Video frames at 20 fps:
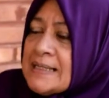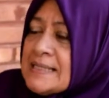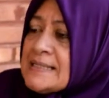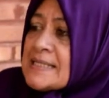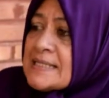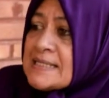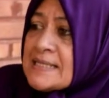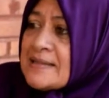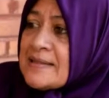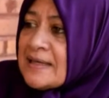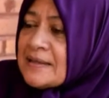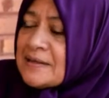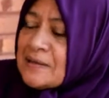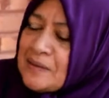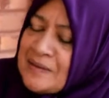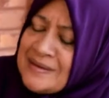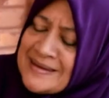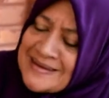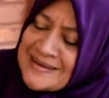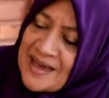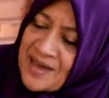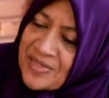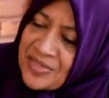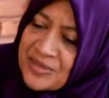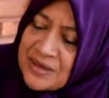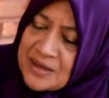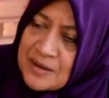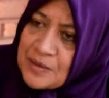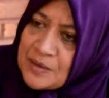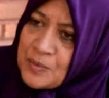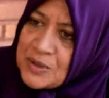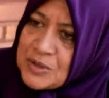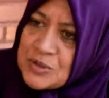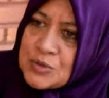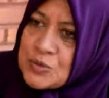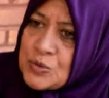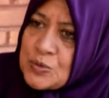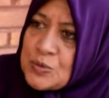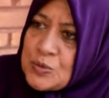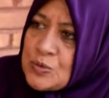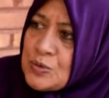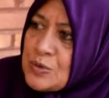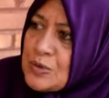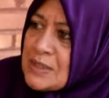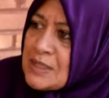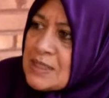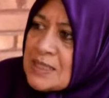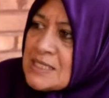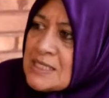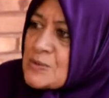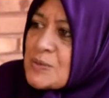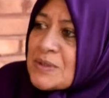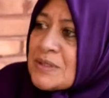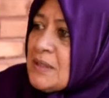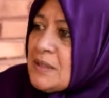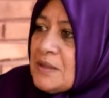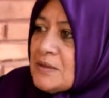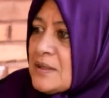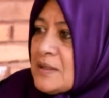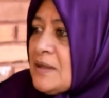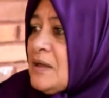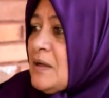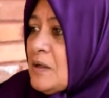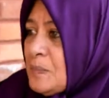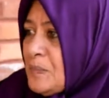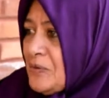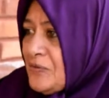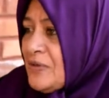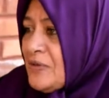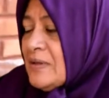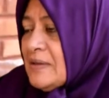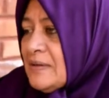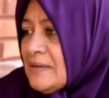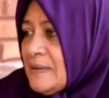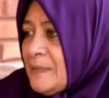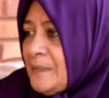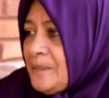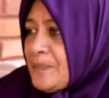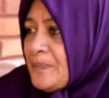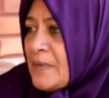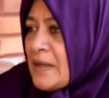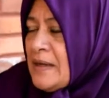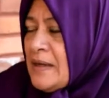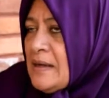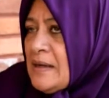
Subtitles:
So he guides us in that nothing we do is without the help of Allah.